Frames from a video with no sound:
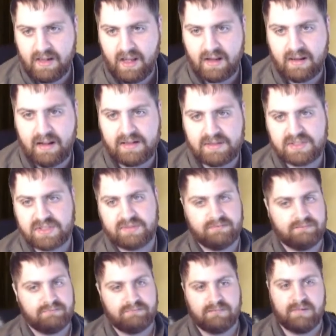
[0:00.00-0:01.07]
I just...
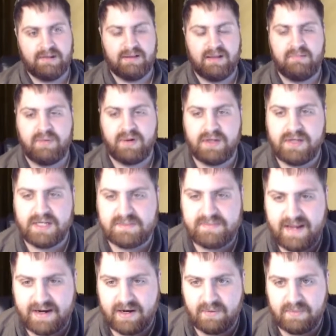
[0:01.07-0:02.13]
love bringing us
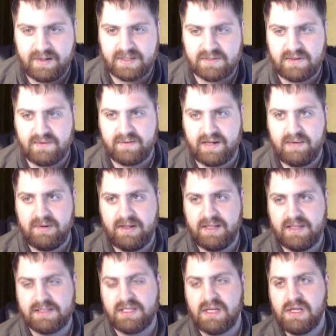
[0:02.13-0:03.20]
pack openings, whatever game it
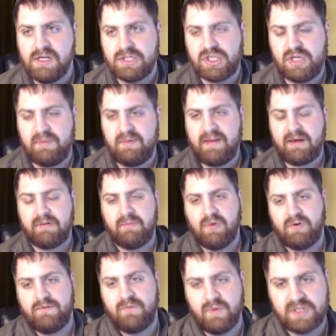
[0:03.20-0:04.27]
is. Should be back with
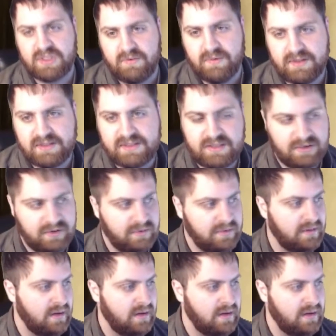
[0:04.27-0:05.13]
more Force of Will soon.